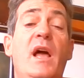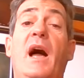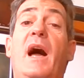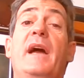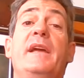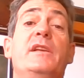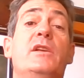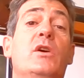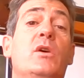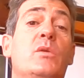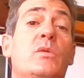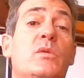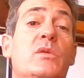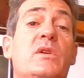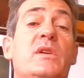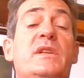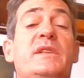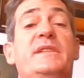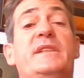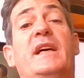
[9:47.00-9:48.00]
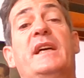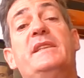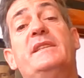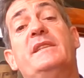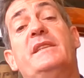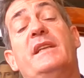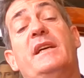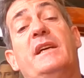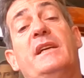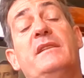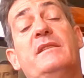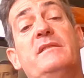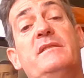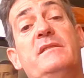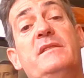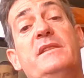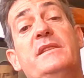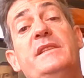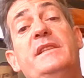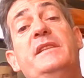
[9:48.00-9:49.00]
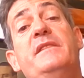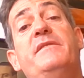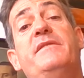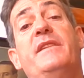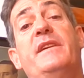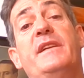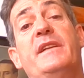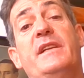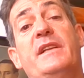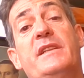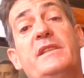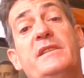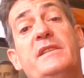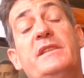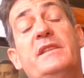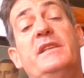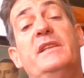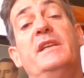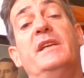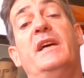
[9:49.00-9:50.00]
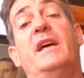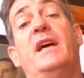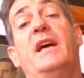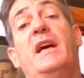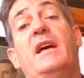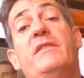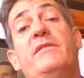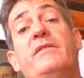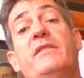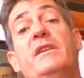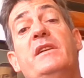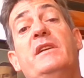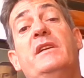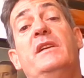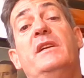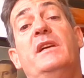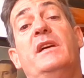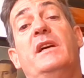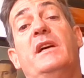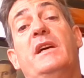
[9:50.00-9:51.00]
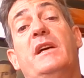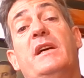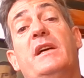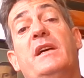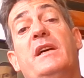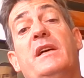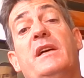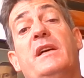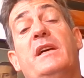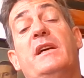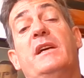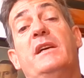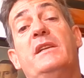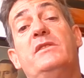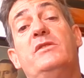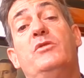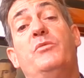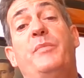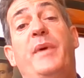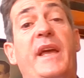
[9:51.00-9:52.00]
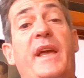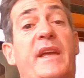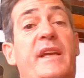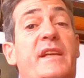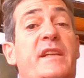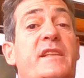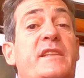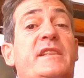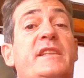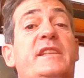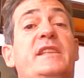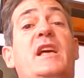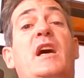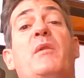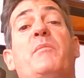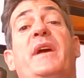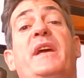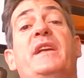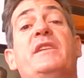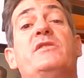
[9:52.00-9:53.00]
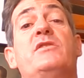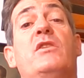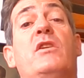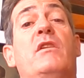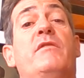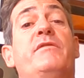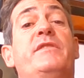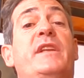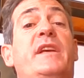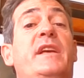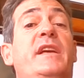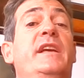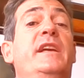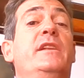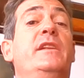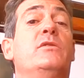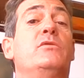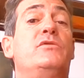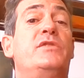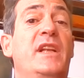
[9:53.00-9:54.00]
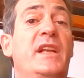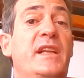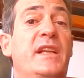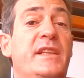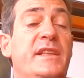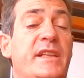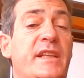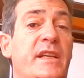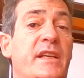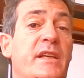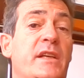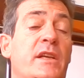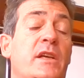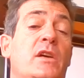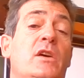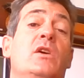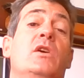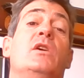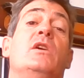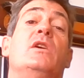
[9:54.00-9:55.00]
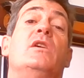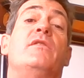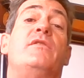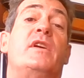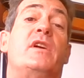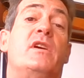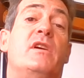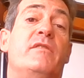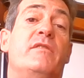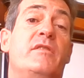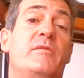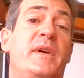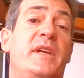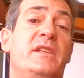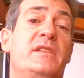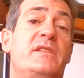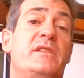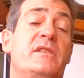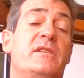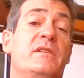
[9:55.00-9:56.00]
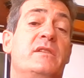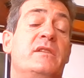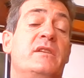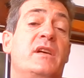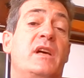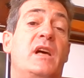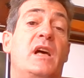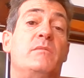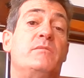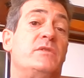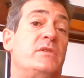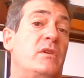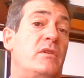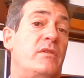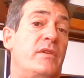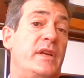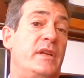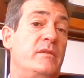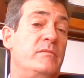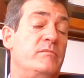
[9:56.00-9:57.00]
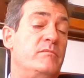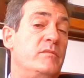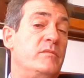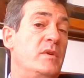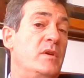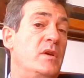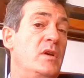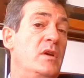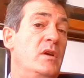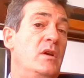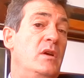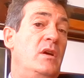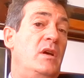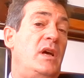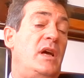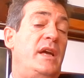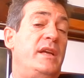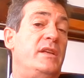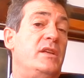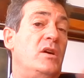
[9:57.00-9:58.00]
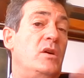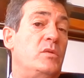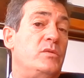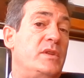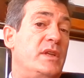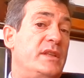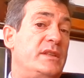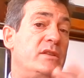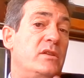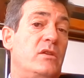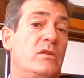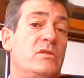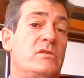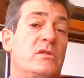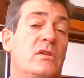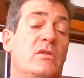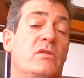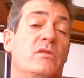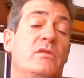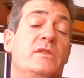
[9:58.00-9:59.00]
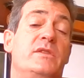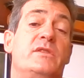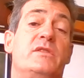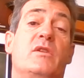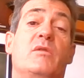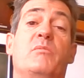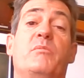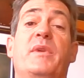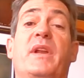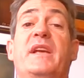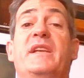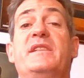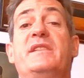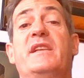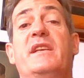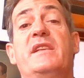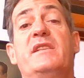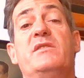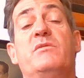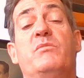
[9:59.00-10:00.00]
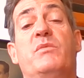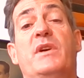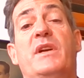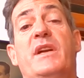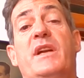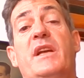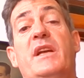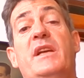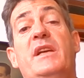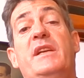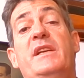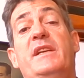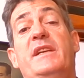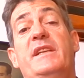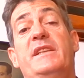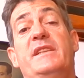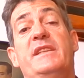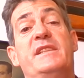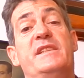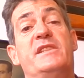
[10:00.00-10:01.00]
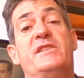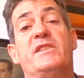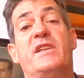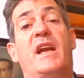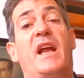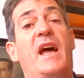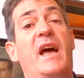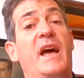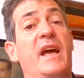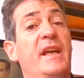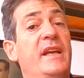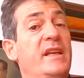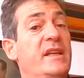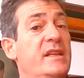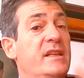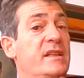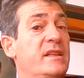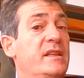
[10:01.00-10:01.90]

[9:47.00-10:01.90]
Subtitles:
I know that seafarers have to pay the damage of the inutility of the governments. I'm sorry. I know that also in some places where it is dry,